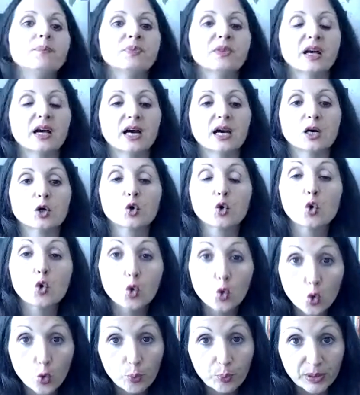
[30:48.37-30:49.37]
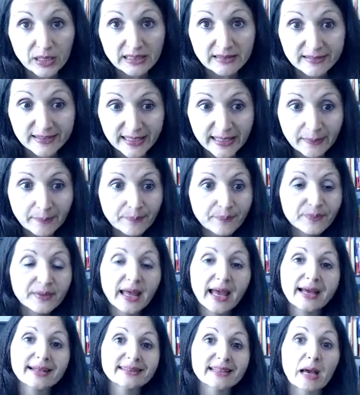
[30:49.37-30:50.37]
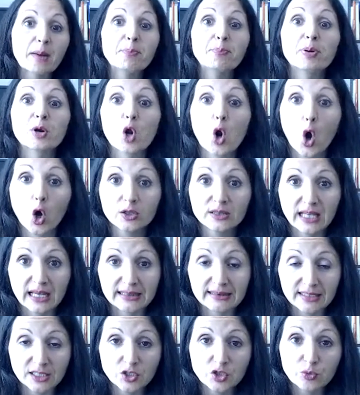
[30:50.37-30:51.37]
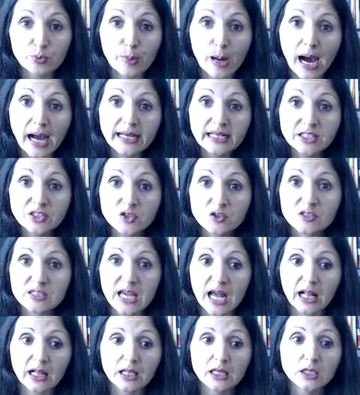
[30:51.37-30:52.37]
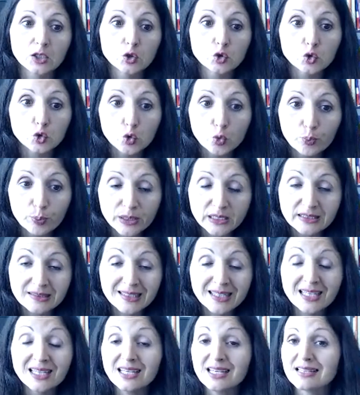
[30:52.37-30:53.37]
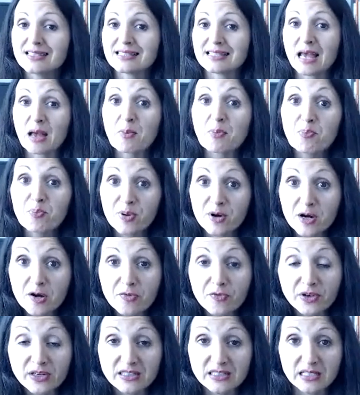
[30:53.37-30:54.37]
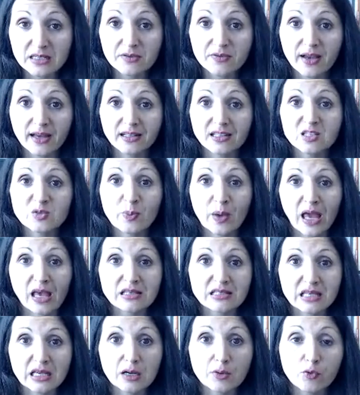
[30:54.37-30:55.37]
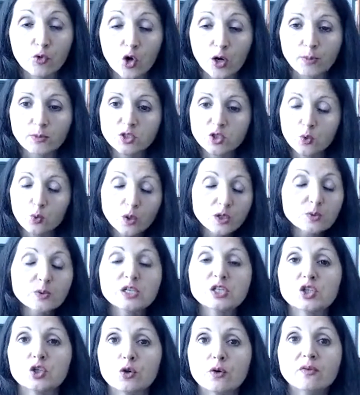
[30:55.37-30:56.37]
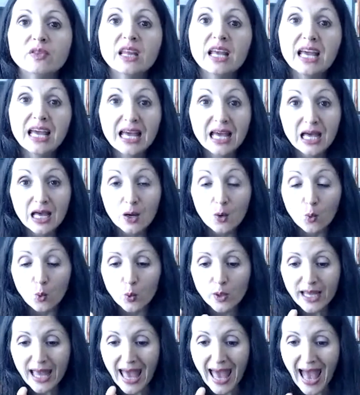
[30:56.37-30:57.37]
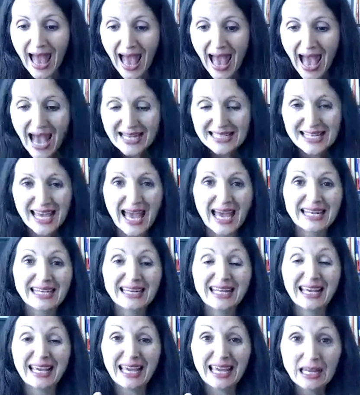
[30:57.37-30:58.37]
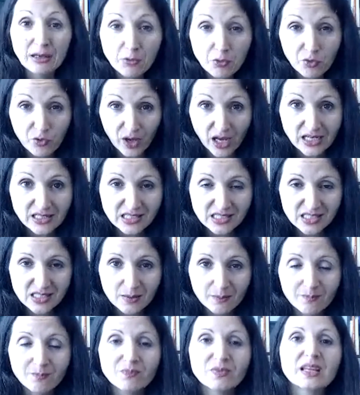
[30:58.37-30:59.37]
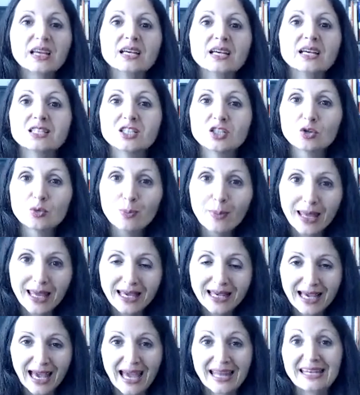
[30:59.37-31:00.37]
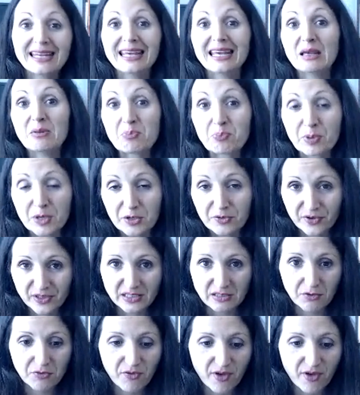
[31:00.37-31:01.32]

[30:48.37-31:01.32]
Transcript: kupiti and prodati, to buy and to sell. Kupiti is perfective and its basic form. So what we do, we add an infix to make an imperfective